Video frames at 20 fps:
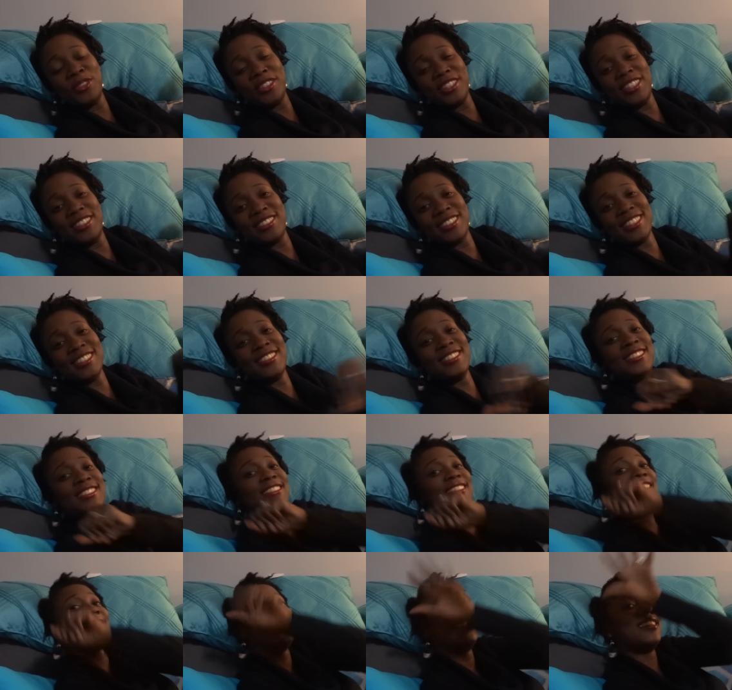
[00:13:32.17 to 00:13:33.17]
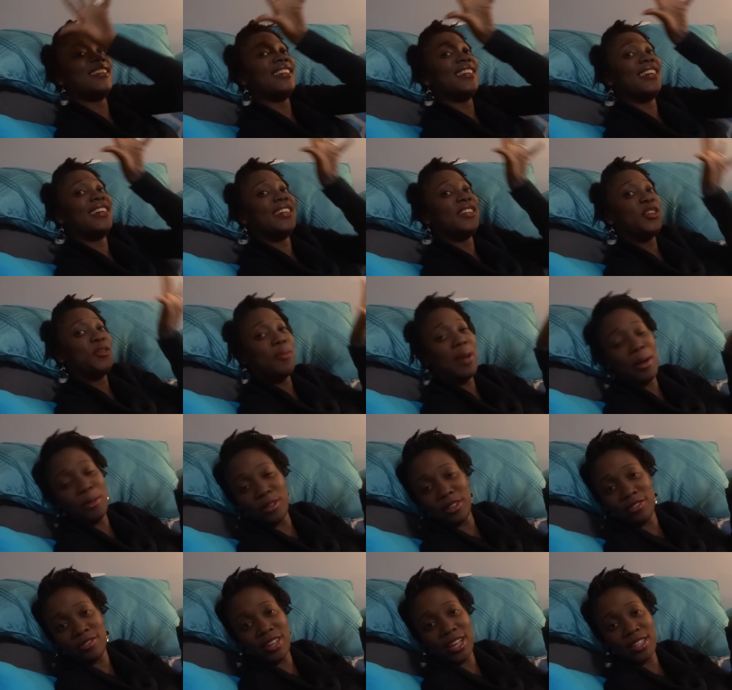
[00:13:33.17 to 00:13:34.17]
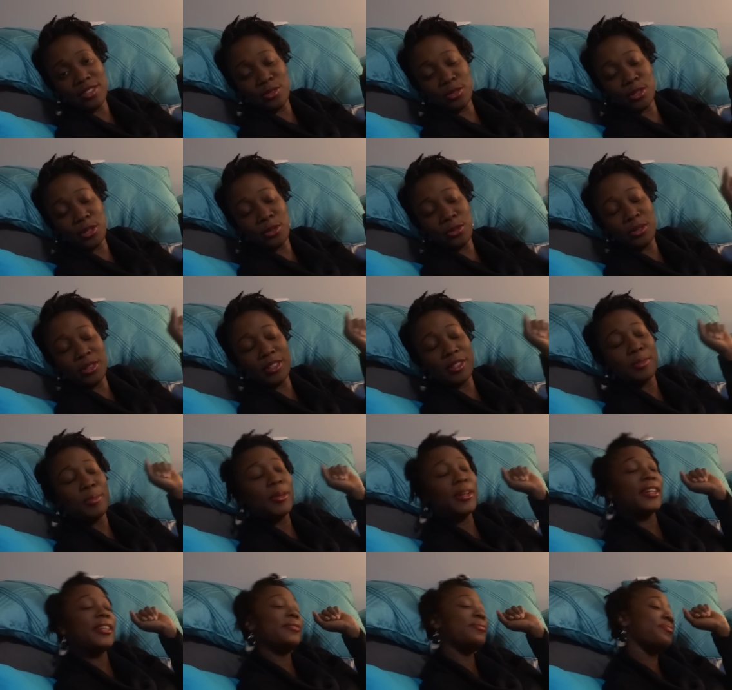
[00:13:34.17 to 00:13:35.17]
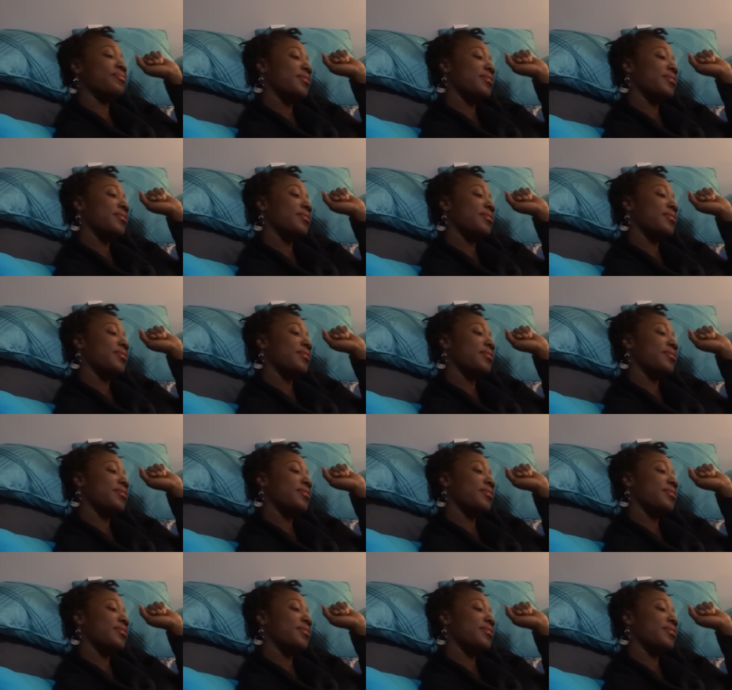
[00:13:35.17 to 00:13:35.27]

seasons, you might want to fast forward through this part.